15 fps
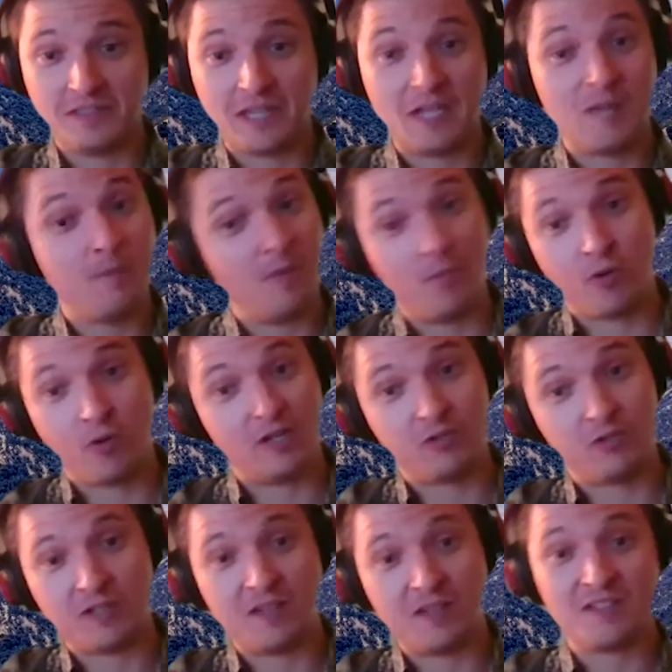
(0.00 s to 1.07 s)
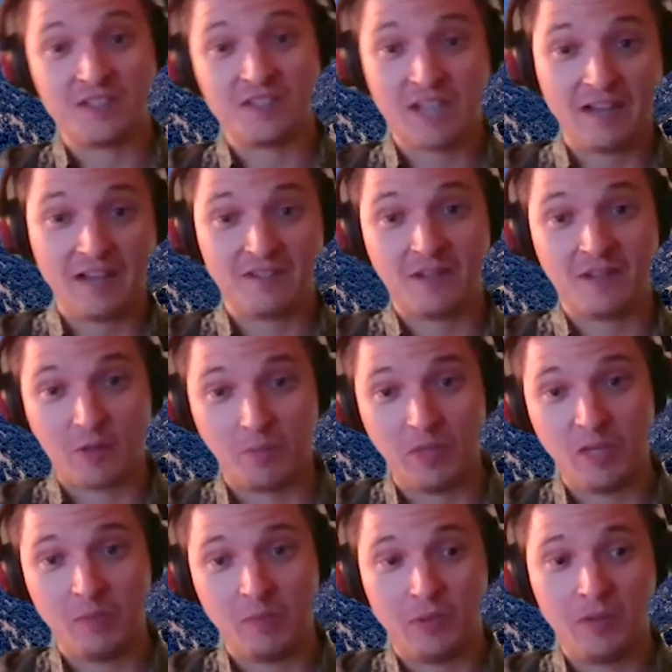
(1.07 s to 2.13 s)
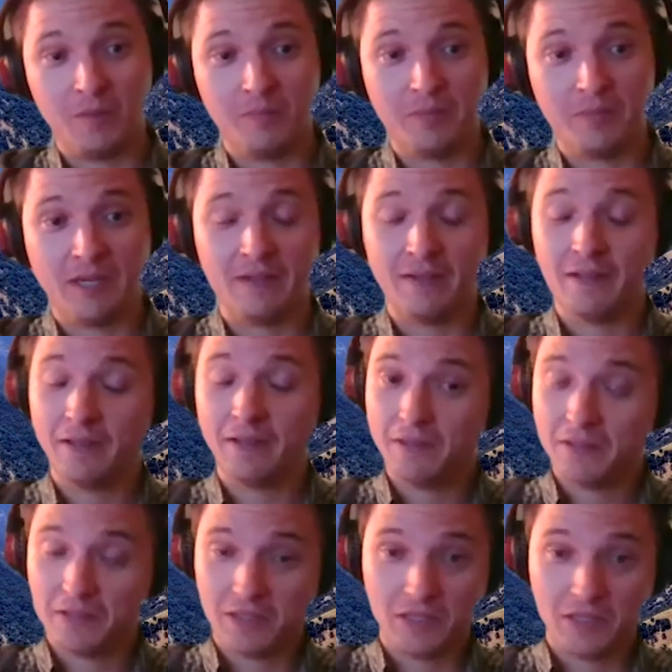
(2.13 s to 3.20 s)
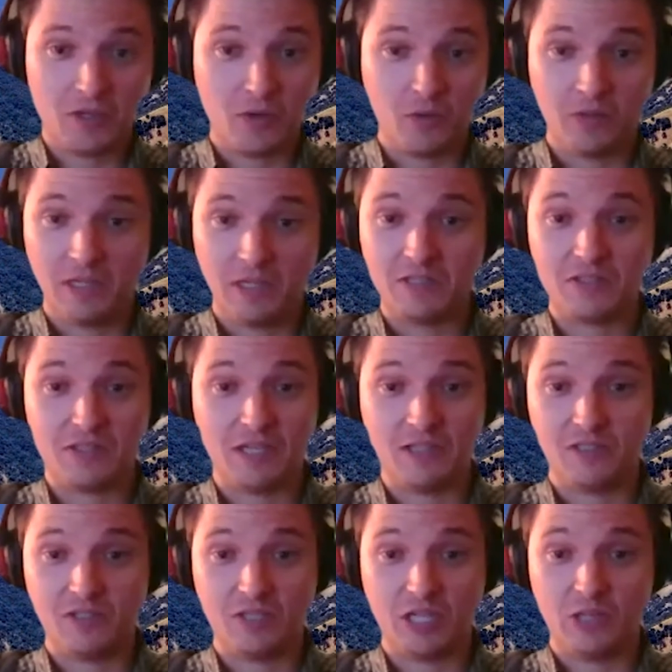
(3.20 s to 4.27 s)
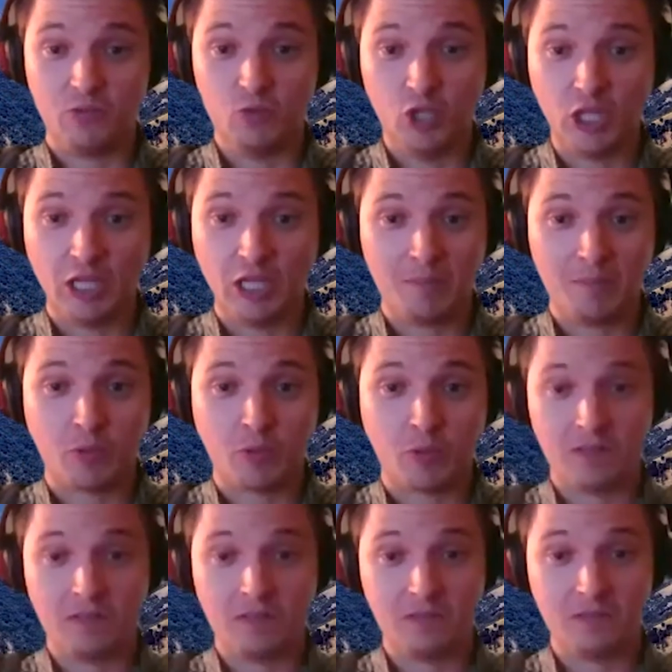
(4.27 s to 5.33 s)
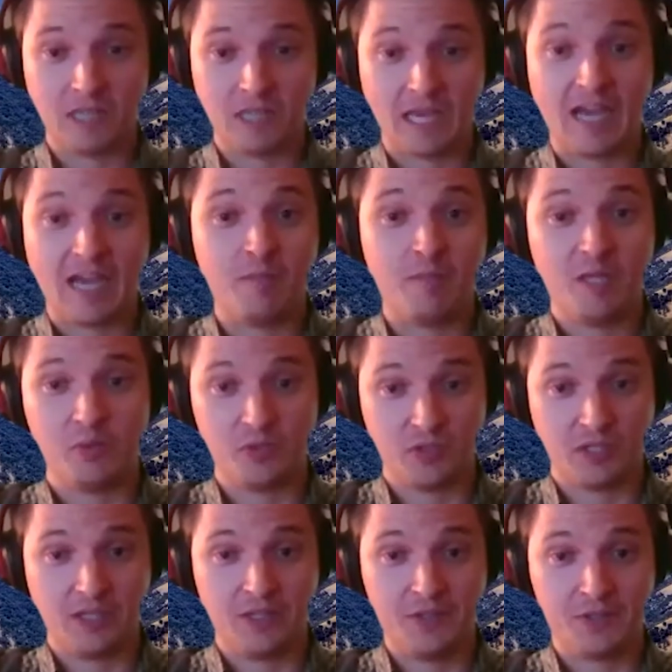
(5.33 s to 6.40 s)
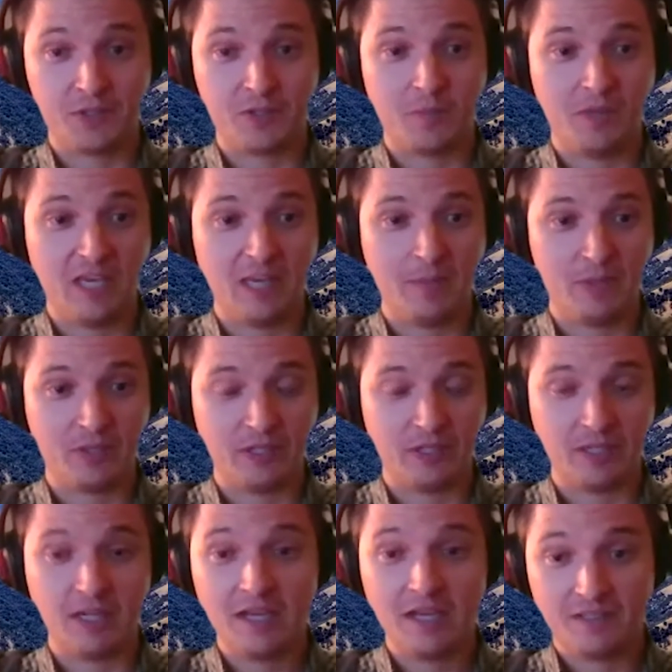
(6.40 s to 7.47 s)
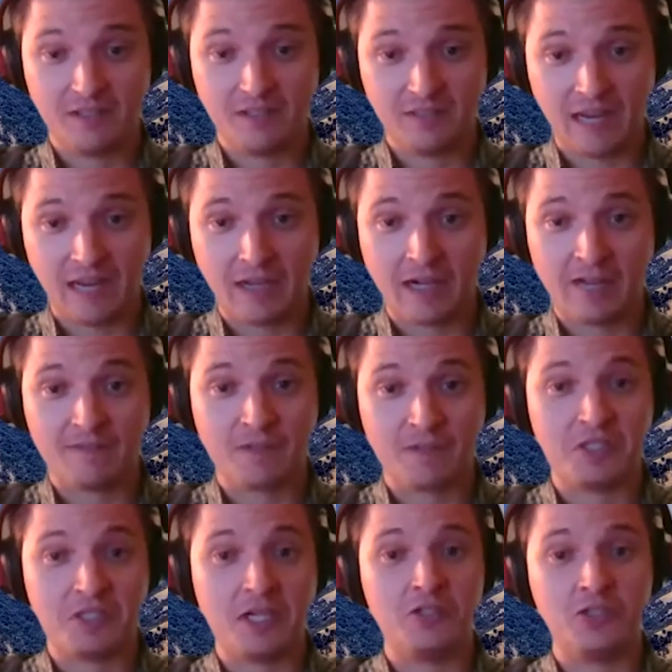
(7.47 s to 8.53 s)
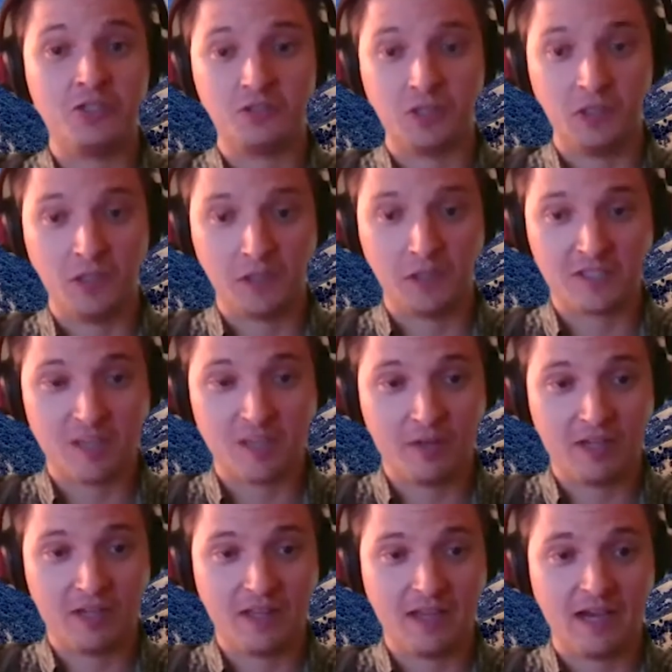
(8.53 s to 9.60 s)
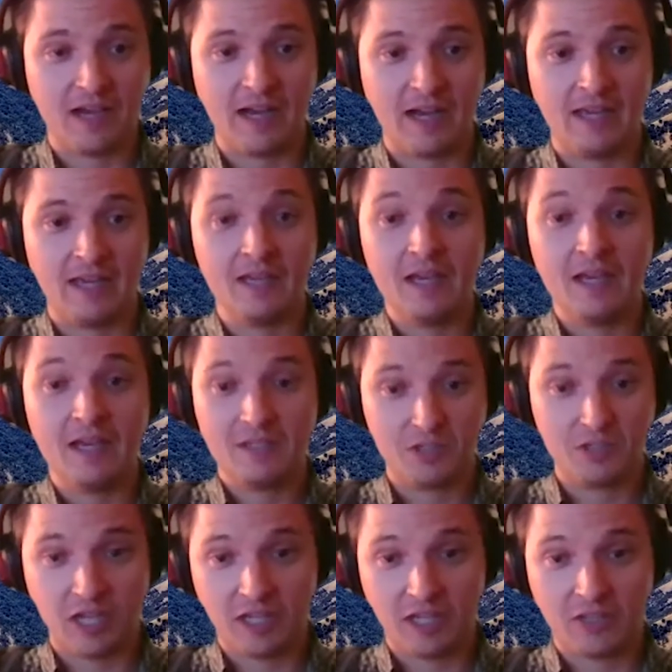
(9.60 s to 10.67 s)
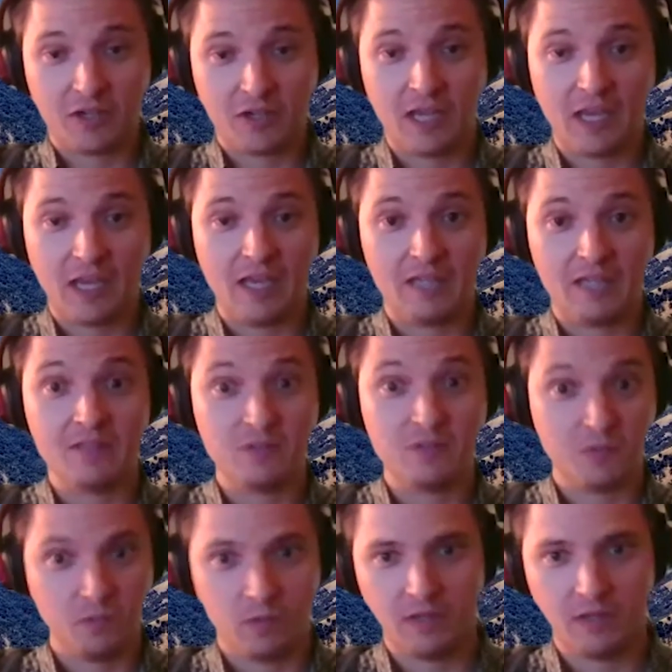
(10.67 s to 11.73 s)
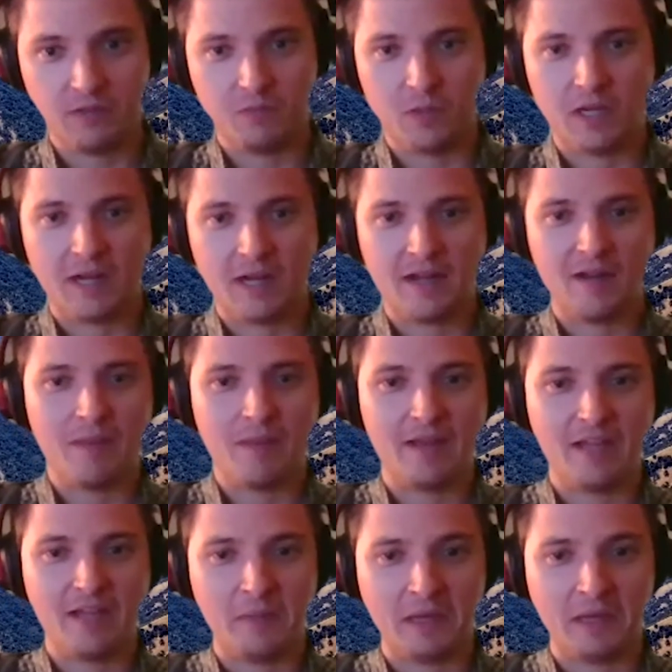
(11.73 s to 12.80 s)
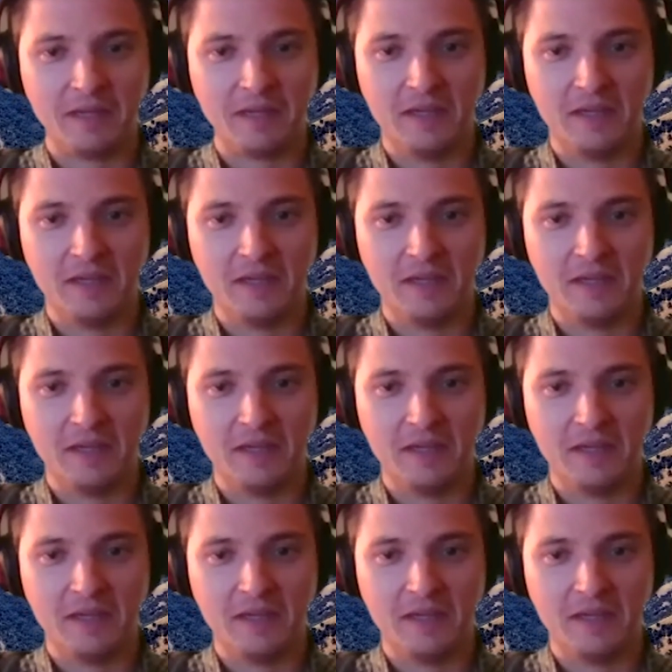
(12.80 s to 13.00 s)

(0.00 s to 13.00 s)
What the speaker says: tend to be more interested in the science than other people, but it's really important to have people skills, to be able to sustain a conversation, to look someone in the eye, to shake their hands when we're not in a pandemic,